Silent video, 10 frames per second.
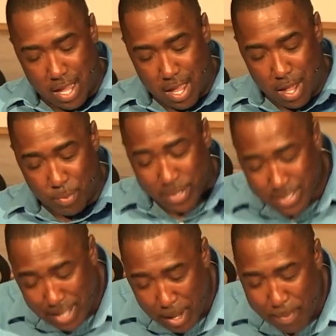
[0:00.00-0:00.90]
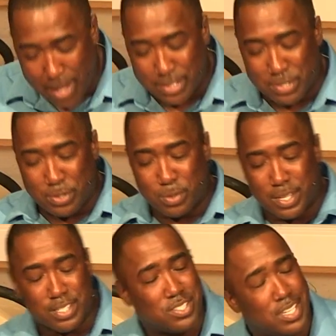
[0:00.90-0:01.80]
with the same
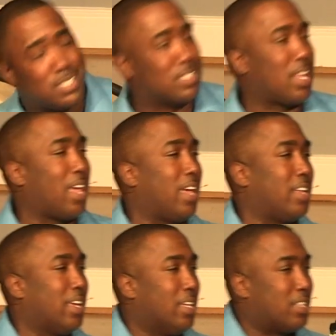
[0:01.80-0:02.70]
attitude that Jesus had,